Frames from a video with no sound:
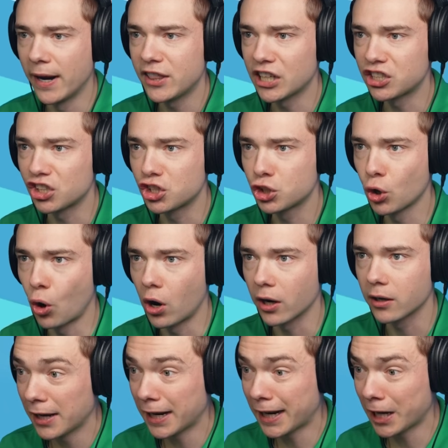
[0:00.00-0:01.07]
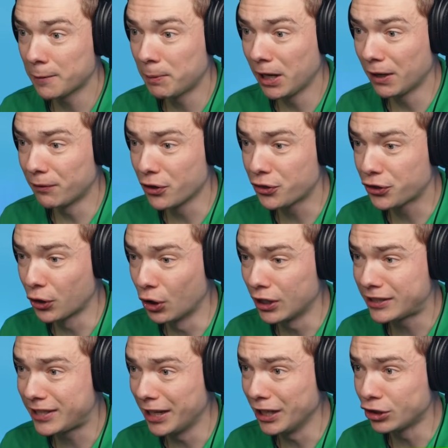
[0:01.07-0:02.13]
way! that's a shark. And I gotta be level
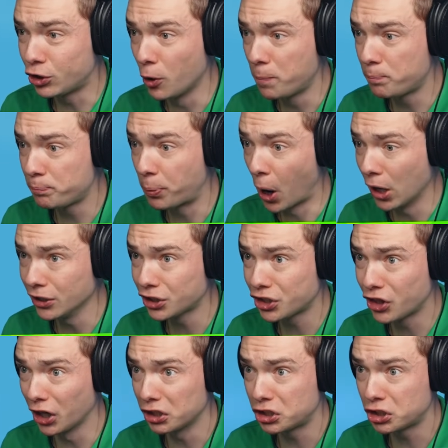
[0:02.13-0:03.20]
13 to punch the